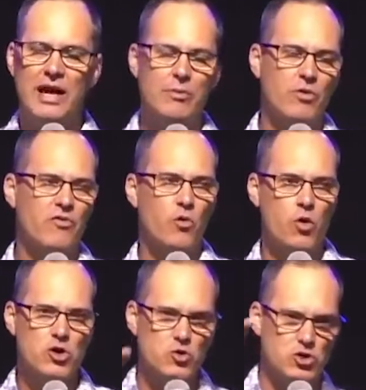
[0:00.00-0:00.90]
before
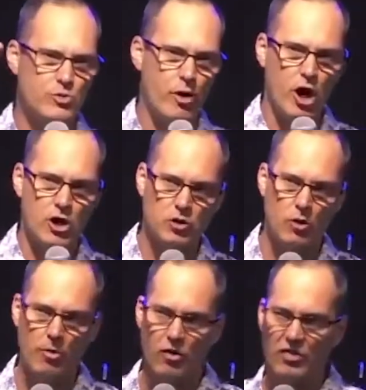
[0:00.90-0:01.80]
you respond to
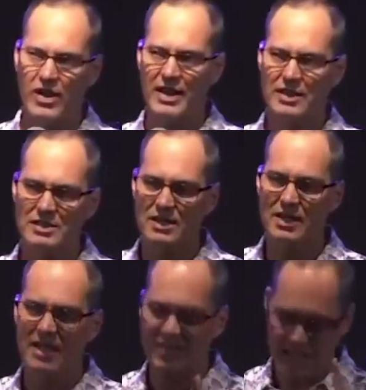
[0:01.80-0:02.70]
them on things.
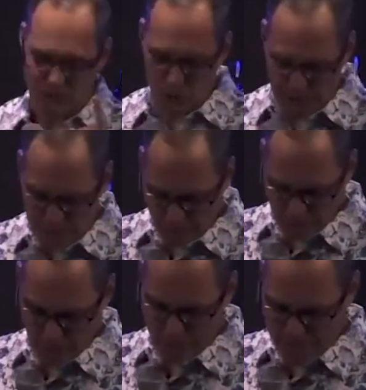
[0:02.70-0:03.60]
That's going to help
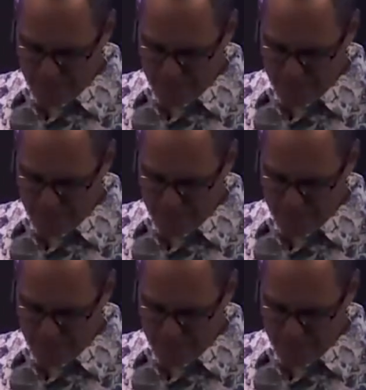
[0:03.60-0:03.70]
somebody